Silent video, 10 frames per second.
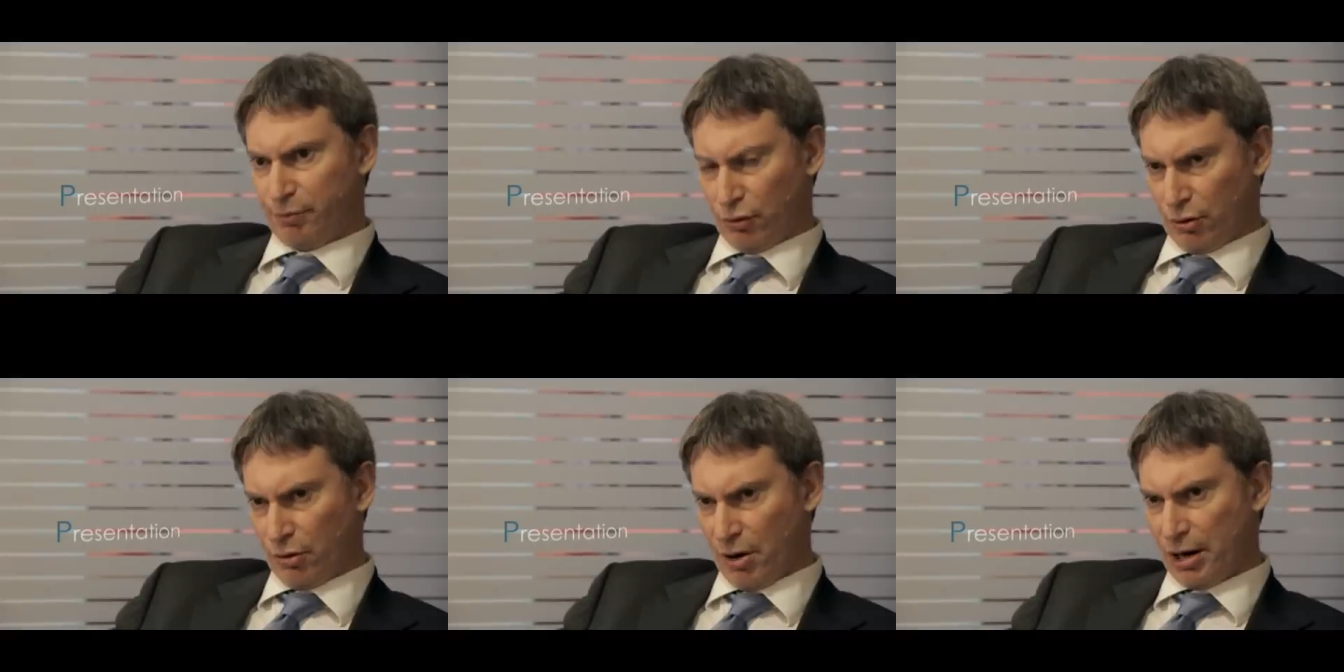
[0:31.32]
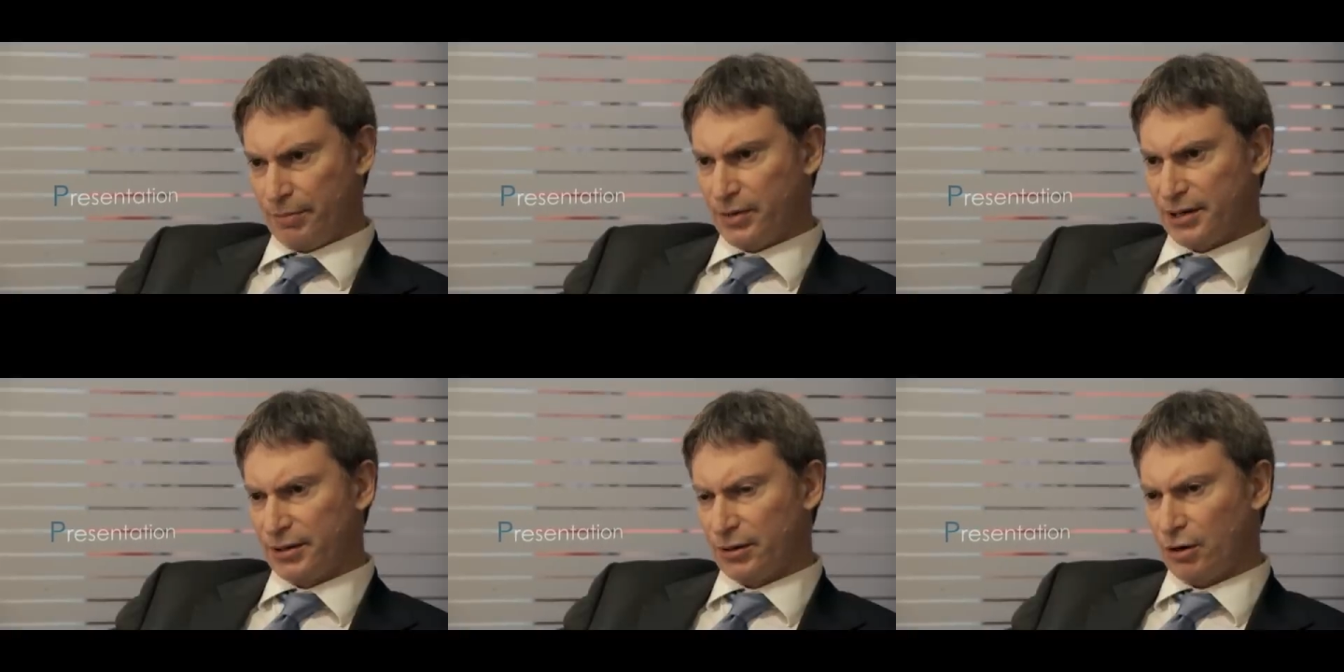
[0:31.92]
program
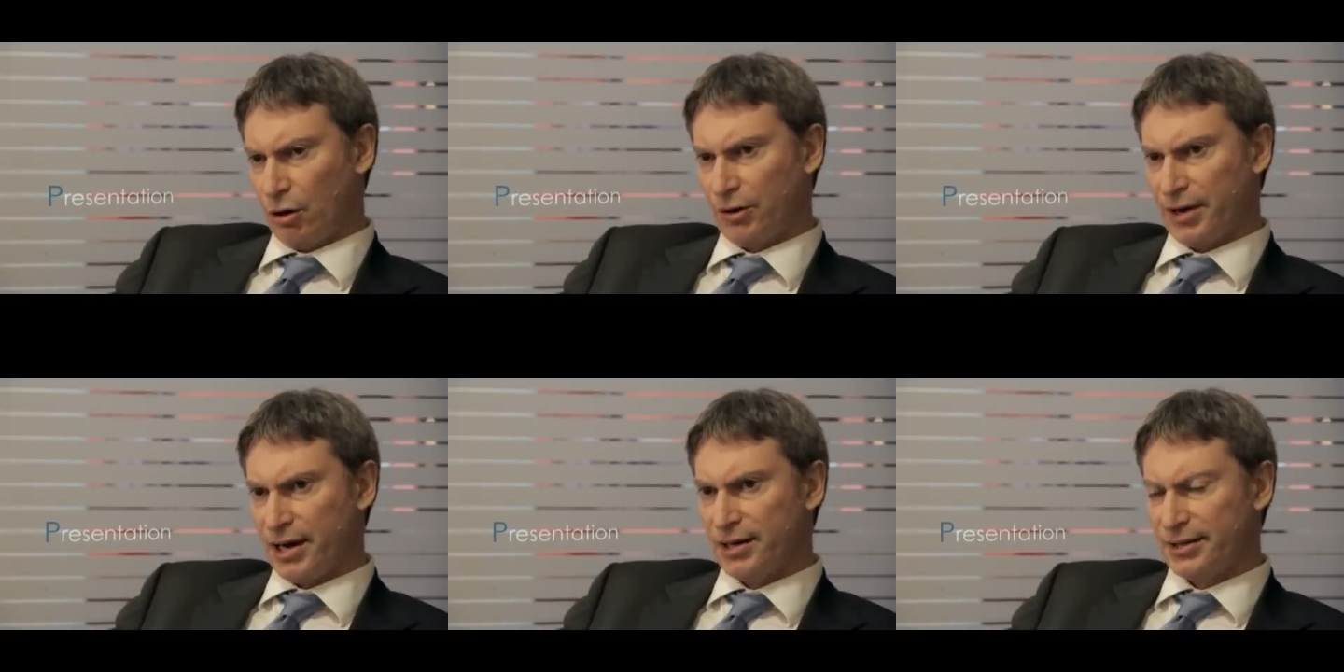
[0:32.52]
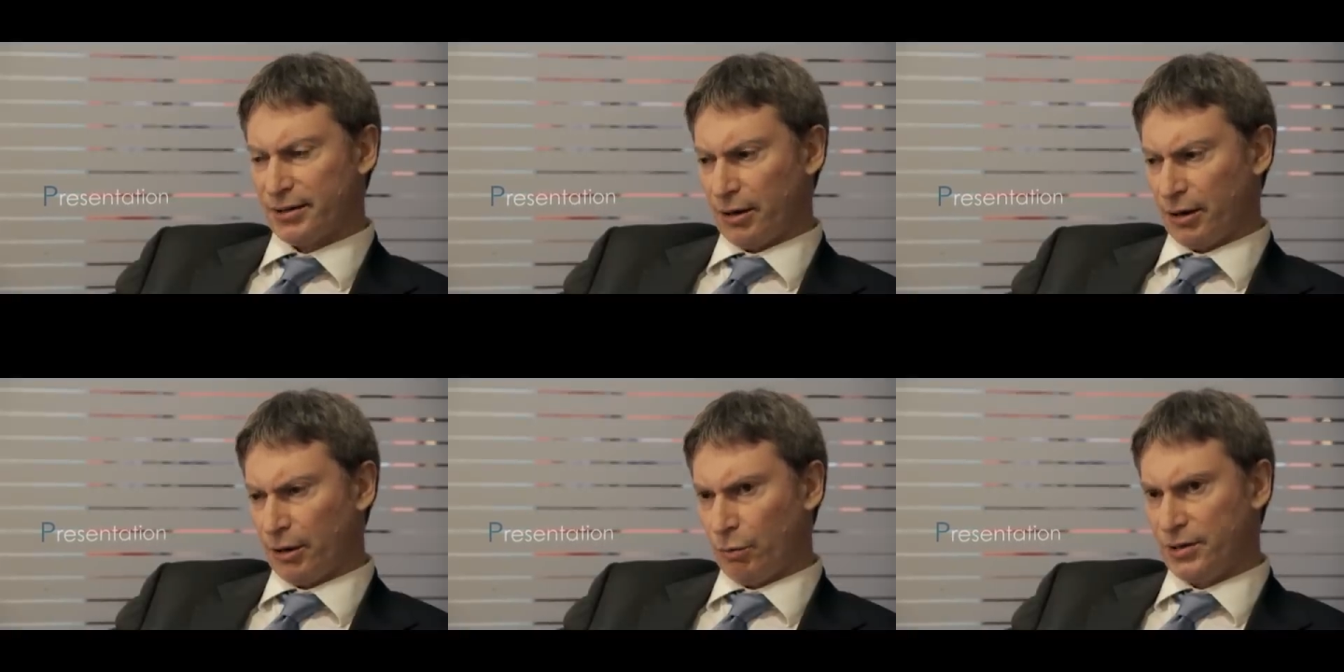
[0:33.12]
is uh, organized
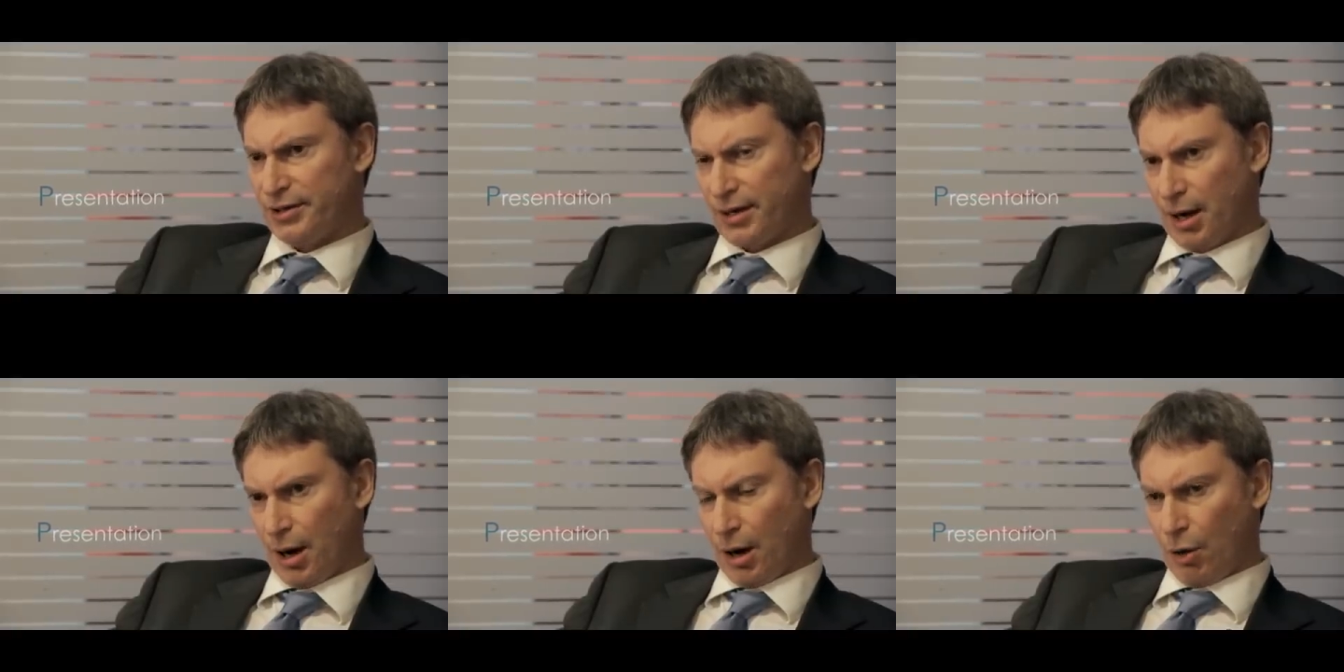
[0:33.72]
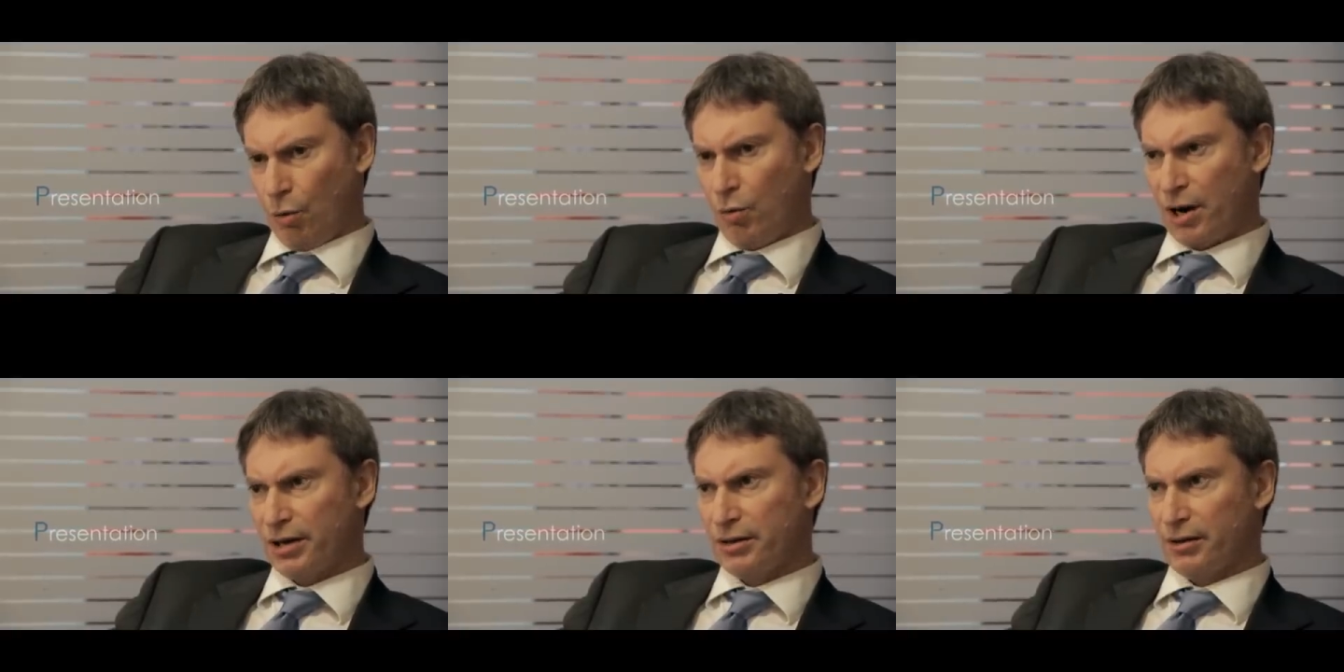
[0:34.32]
uh, with
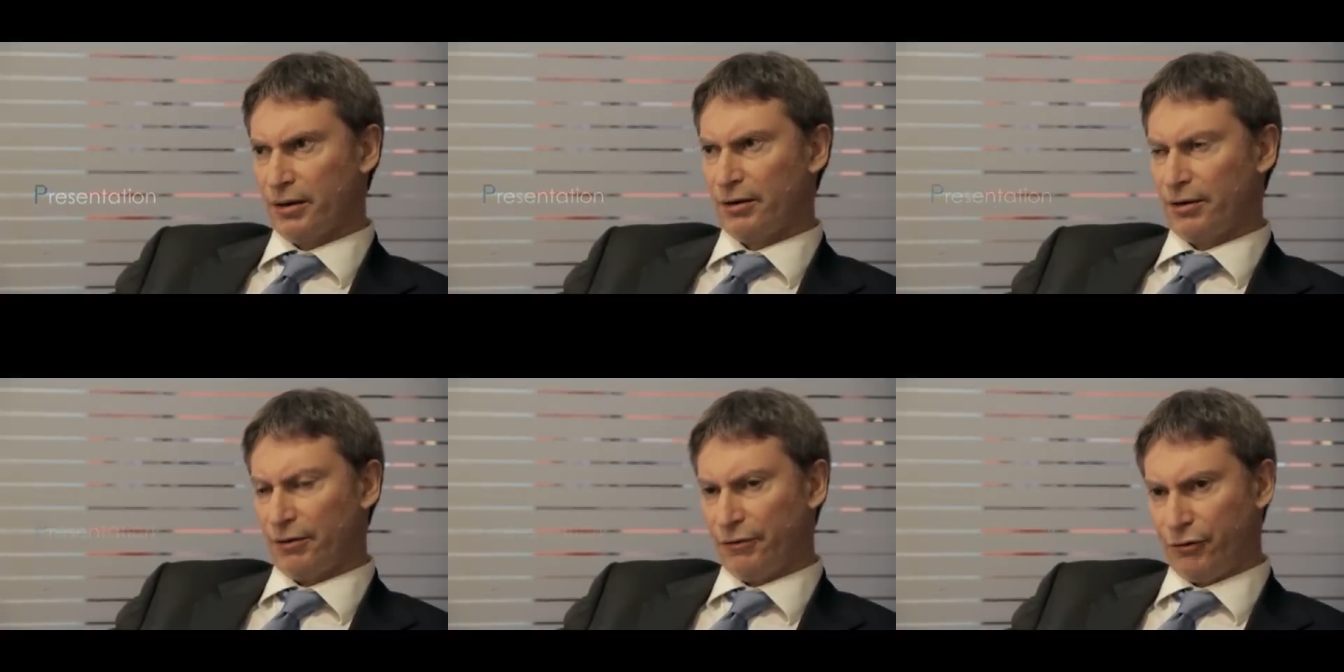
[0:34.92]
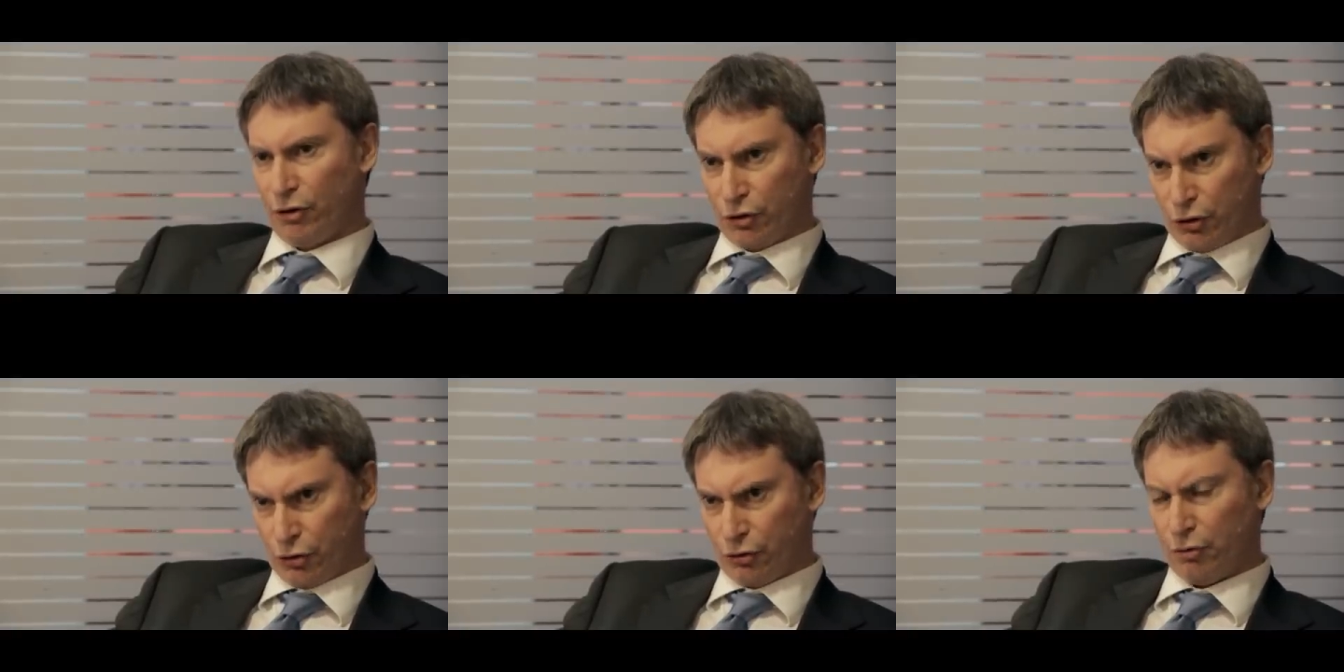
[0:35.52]
one uh,
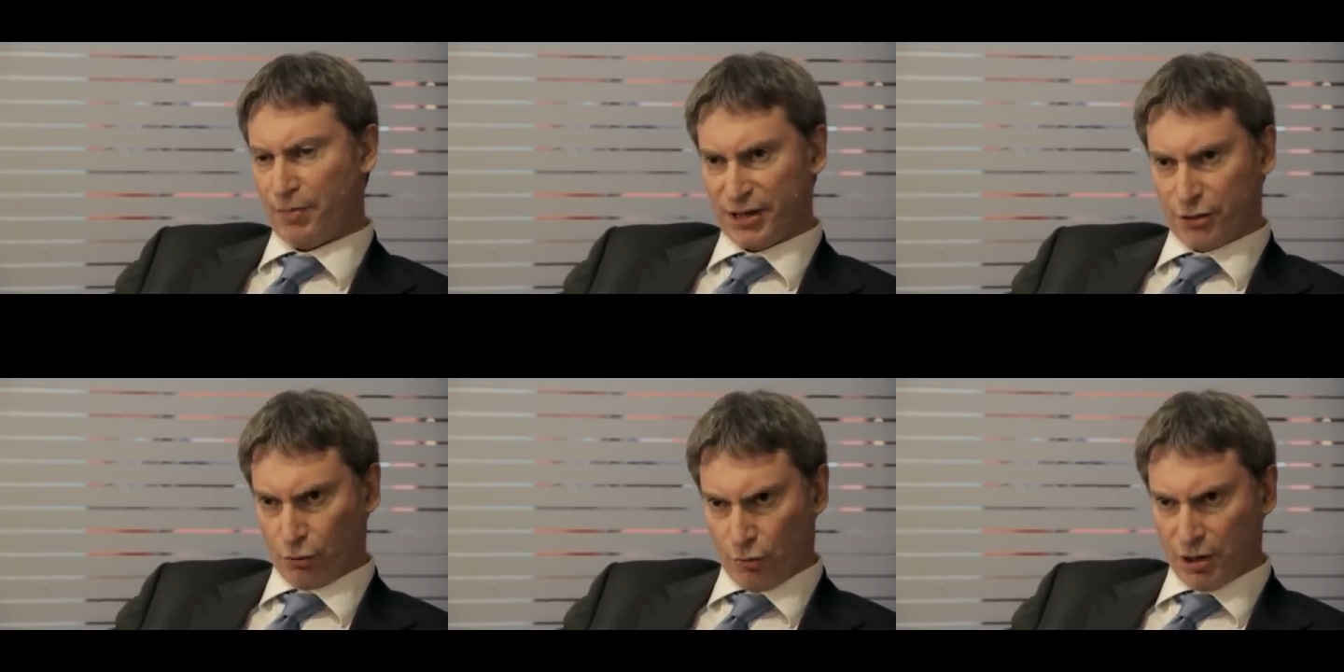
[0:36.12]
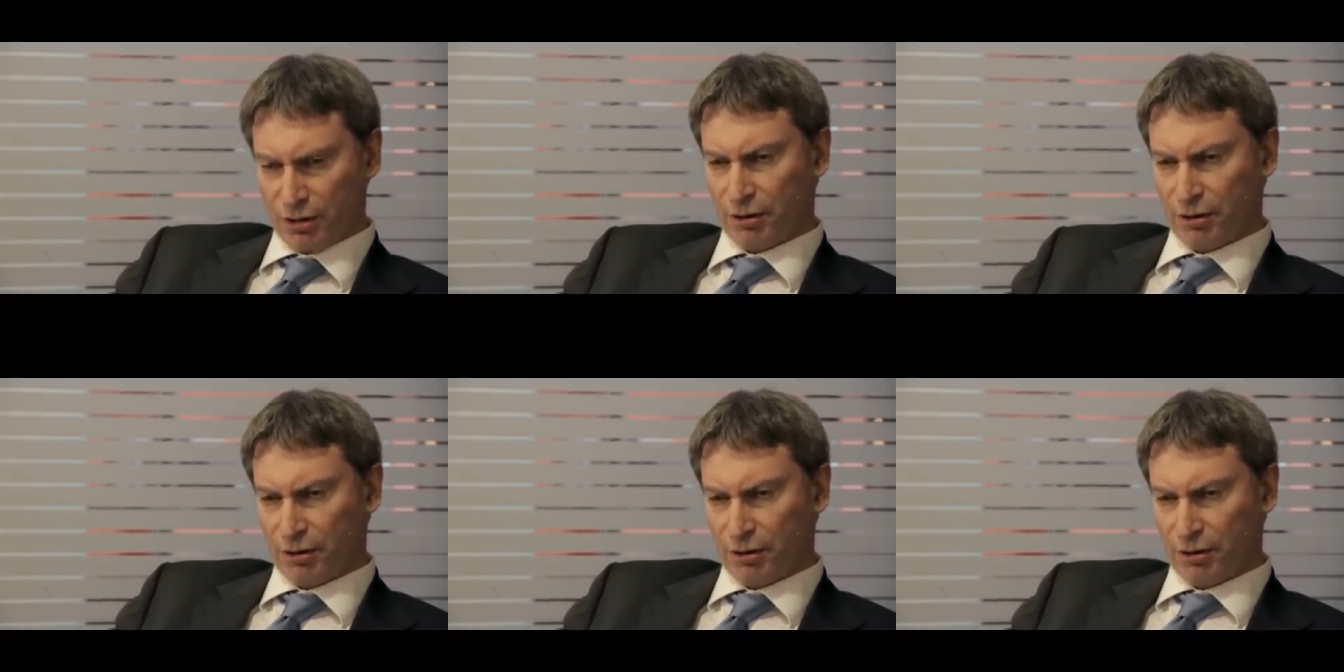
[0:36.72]
first year master one